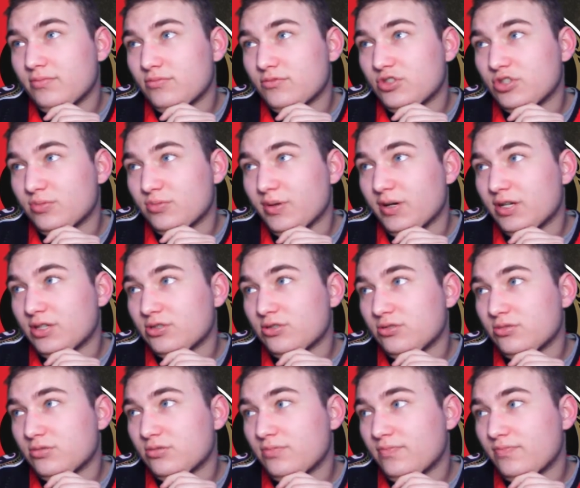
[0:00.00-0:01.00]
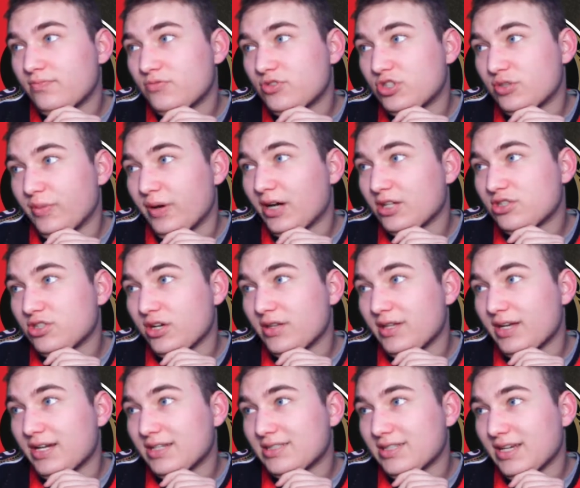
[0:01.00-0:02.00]
Shabbat's on
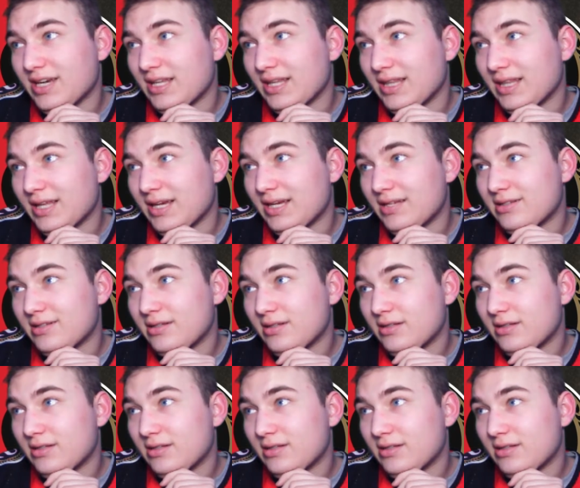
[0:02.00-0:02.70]
the ice again late.